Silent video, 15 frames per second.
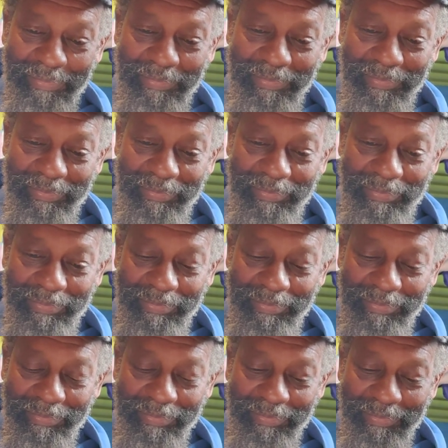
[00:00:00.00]

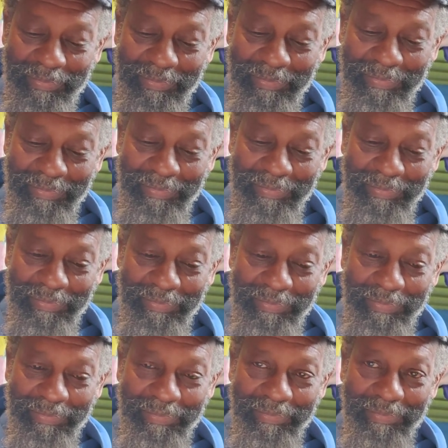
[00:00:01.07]

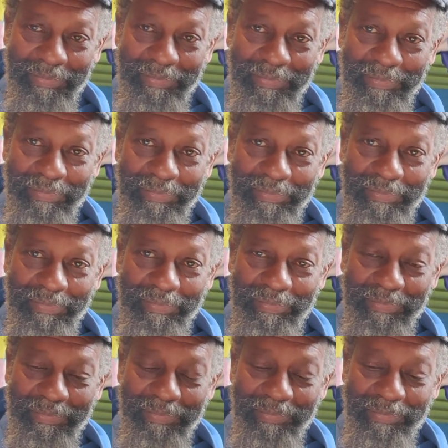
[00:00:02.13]

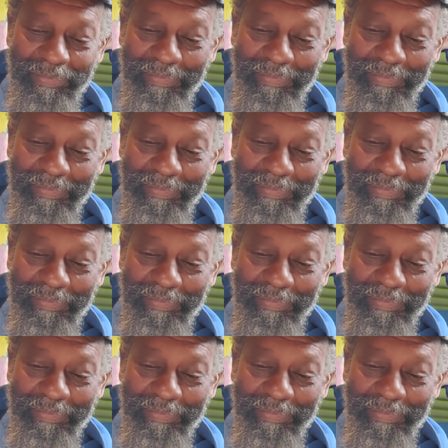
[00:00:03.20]
The person shown says nothing.